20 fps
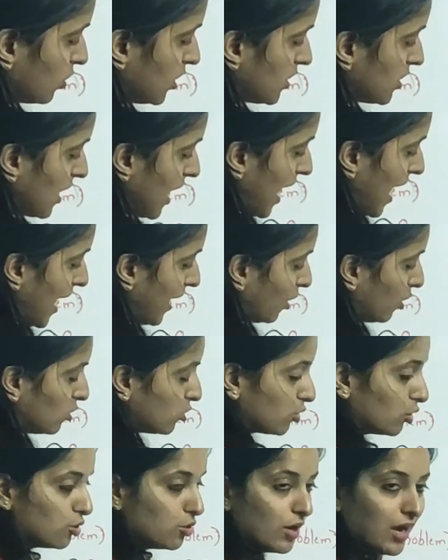so this R
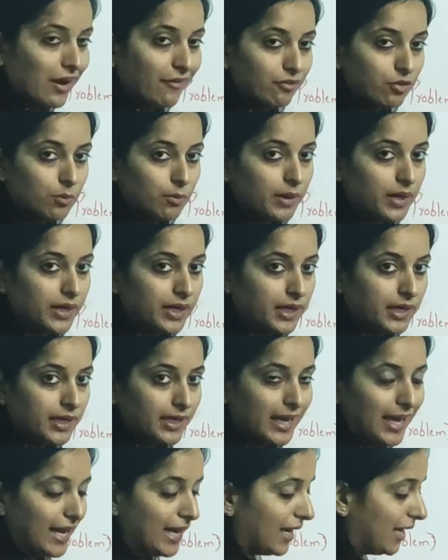also you have to make
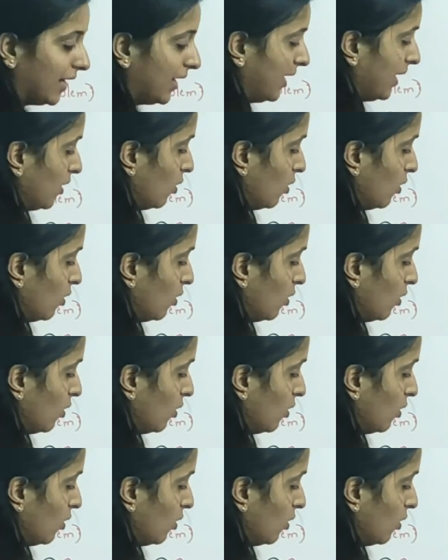it L.